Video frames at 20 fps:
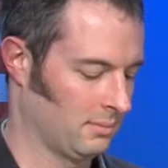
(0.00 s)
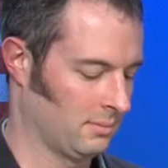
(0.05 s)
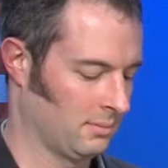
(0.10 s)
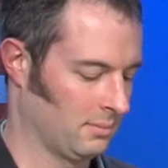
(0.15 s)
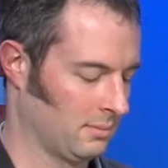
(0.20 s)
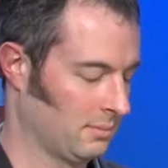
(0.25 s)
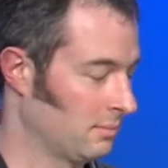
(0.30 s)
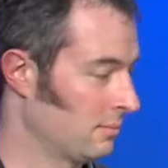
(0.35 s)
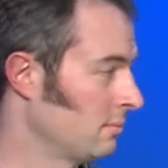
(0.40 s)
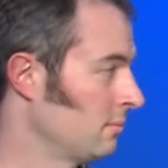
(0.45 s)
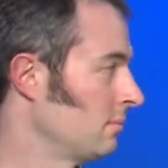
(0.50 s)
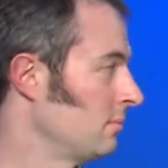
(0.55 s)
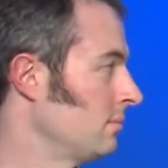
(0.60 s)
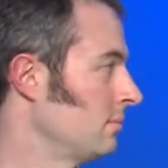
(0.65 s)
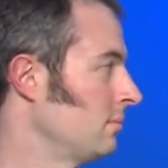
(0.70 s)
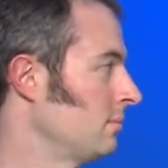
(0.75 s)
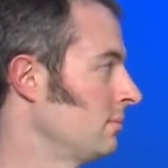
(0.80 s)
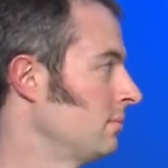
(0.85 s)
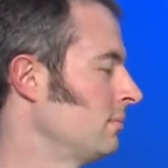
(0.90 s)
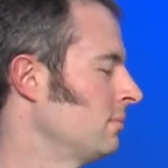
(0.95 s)

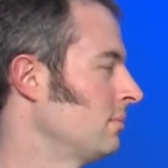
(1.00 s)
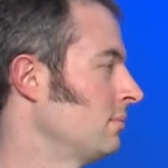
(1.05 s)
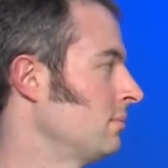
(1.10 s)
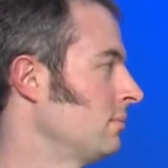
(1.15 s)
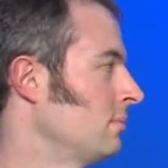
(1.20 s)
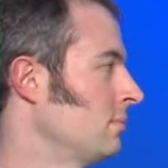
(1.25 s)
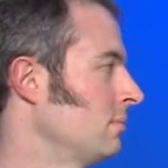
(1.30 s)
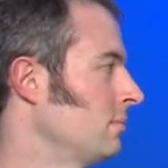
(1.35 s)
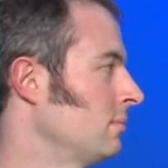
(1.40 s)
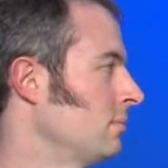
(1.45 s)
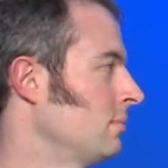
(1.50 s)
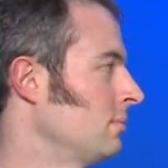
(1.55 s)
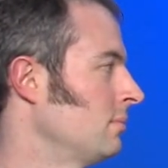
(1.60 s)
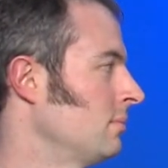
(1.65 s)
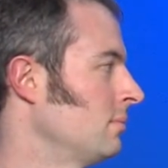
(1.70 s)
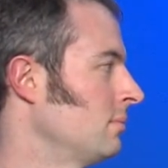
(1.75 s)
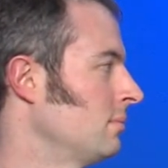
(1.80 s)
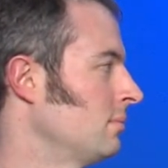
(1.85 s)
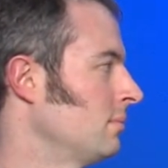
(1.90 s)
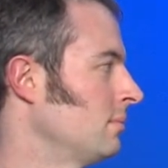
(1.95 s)

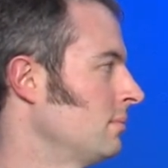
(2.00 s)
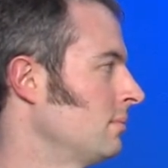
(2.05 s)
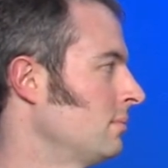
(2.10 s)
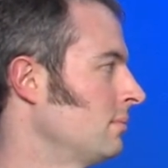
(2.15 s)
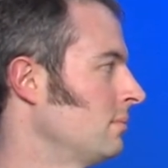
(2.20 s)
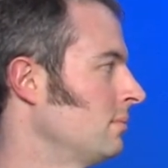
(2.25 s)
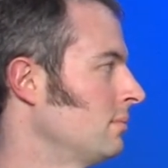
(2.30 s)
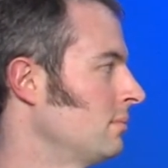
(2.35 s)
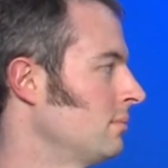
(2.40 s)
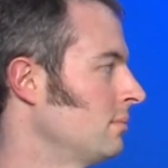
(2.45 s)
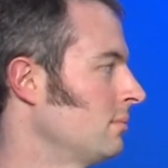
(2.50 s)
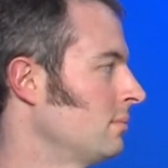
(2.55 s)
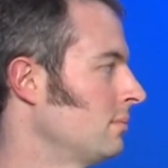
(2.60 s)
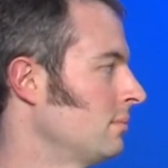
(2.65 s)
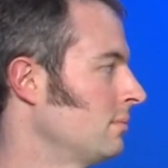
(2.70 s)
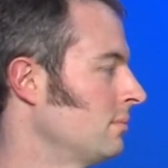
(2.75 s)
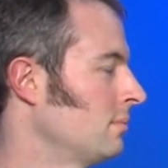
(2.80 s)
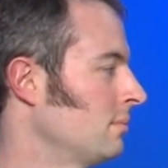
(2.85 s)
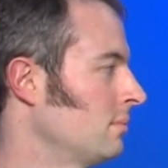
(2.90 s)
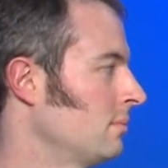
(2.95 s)

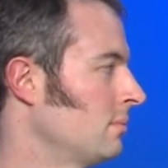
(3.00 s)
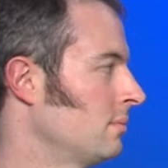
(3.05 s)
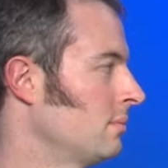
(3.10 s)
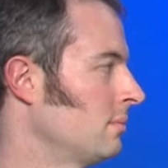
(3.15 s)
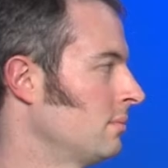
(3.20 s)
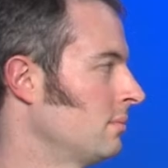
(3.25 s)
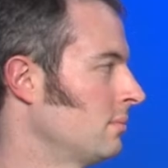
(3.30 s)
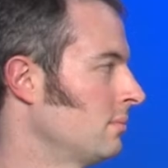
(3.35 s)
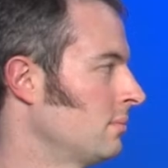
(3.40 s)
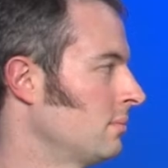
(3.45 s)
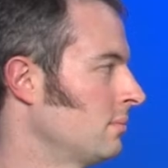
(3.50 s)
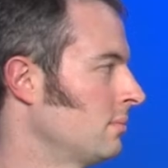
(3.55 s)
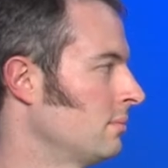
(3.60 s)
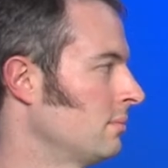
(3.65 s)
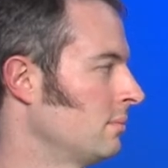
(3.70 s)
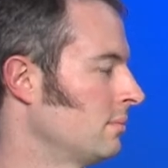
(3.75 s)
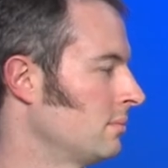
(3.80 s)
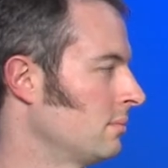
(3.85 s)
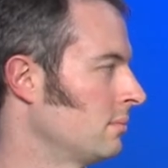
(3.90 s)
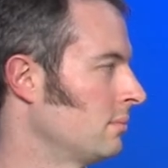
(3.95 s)

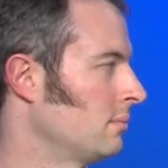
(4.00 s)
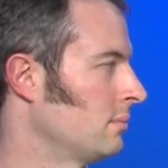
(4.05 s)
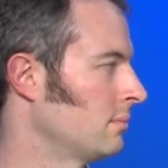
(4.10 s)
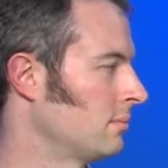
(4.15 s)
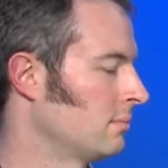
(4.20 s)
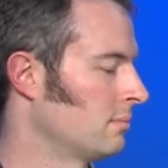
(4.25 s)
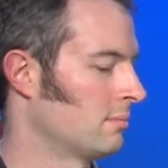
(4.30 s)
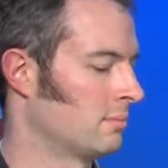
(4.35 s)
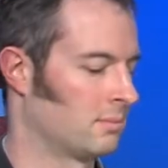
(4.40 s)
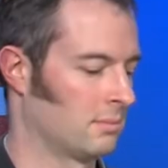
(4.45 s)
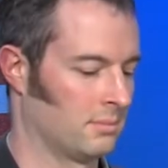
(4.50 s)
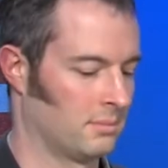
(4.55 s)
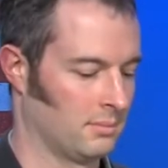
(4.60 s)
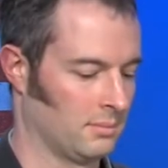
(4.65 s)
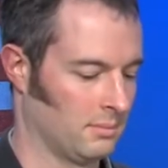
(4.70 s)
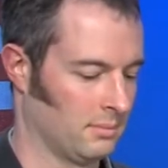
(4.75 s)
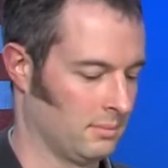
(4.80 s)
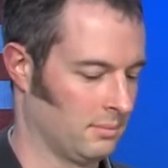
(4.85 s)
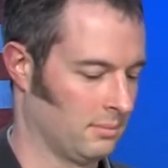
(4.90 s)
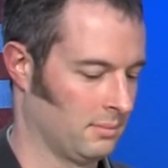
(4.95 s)

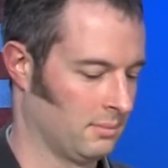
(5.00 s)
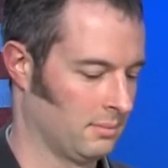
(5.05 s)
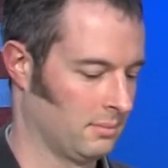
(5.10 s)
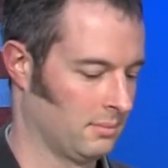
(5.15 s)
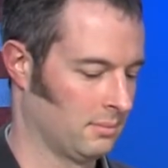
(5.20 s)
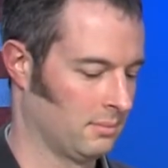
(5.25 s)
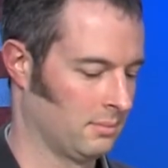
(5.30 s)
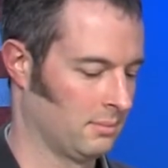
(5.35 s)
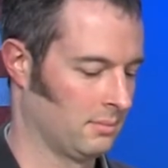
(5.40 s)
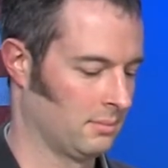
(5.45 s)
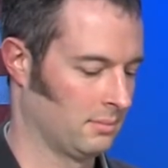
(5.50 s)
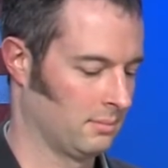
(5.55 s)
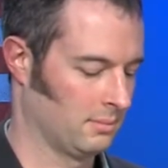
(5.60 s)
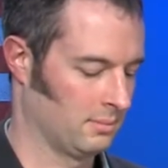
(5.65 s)
(silent)